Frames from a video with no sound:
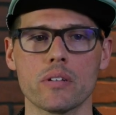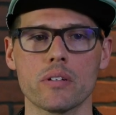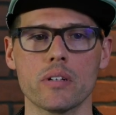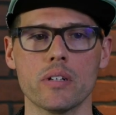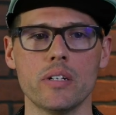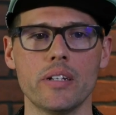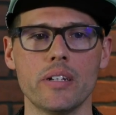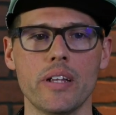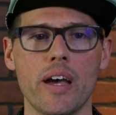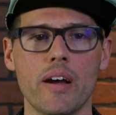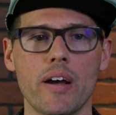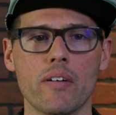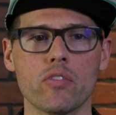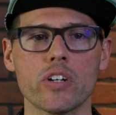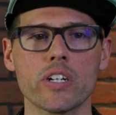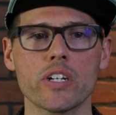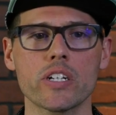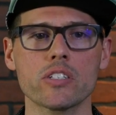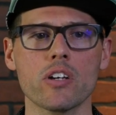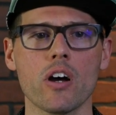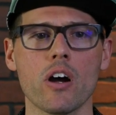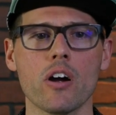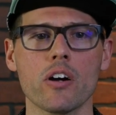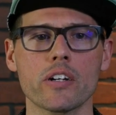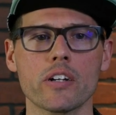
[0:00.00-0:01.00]
in every
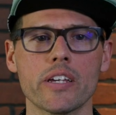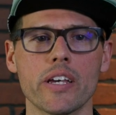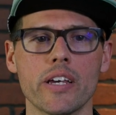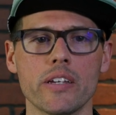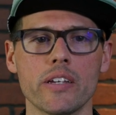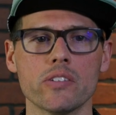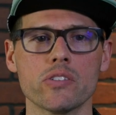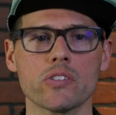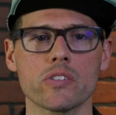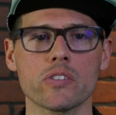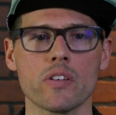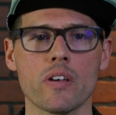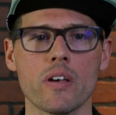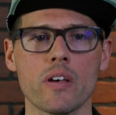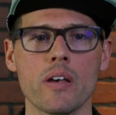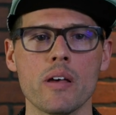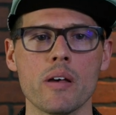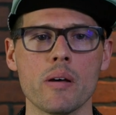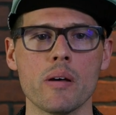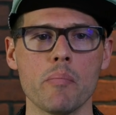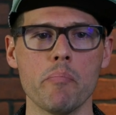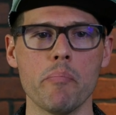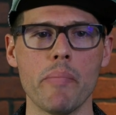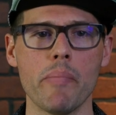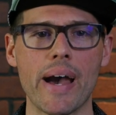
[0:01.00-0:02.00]
guitar case
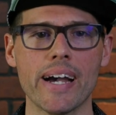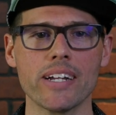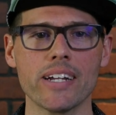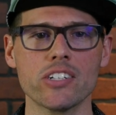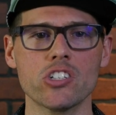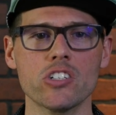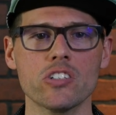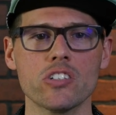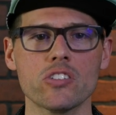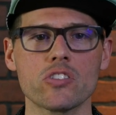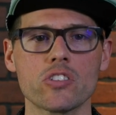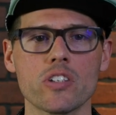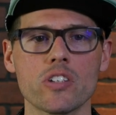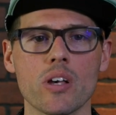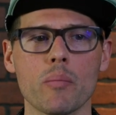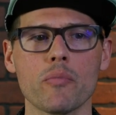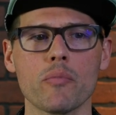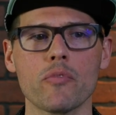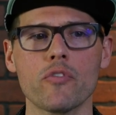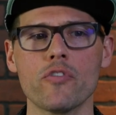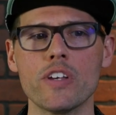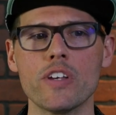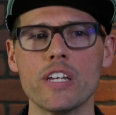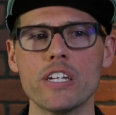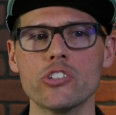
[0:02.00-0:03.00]
matches some
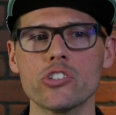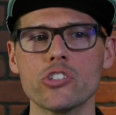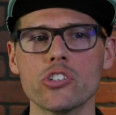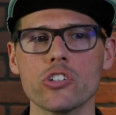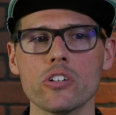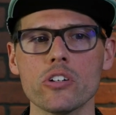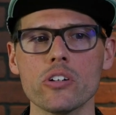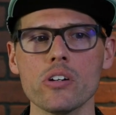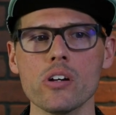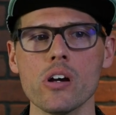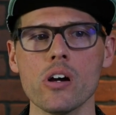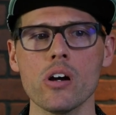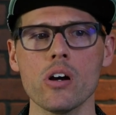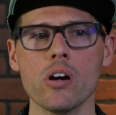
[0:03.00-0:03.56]
feature